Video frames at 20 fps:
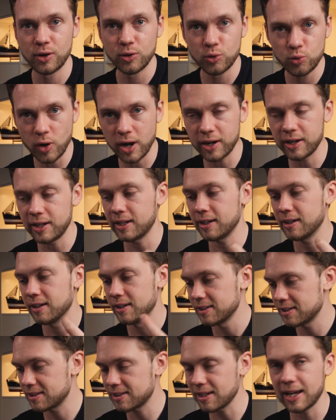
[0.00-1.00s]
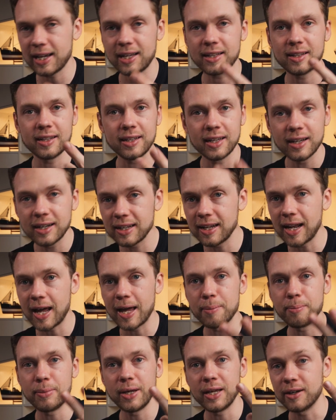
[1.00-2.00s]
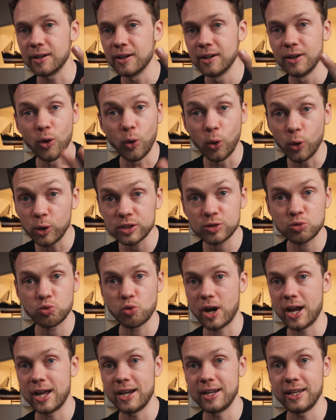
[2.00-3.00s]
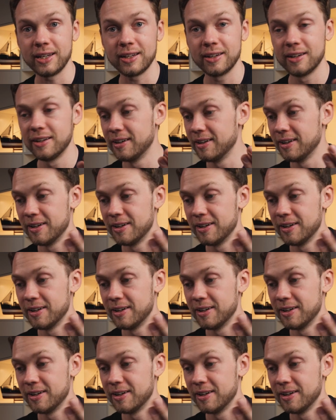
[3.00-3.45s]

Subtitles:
Running, cycling, climbing, horse riding,